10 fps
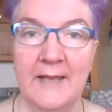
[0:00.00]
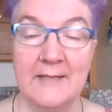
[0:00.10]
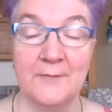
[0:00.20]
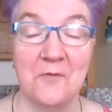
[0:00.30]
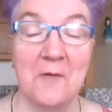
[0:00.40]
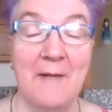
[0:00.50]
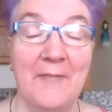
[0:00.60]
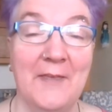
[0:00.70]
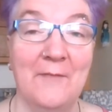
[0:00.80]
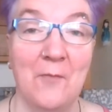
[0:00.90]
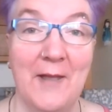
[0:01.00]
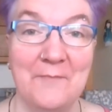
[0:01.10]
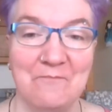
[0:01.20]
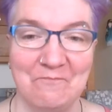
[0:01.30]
Let's talk about the giveaway.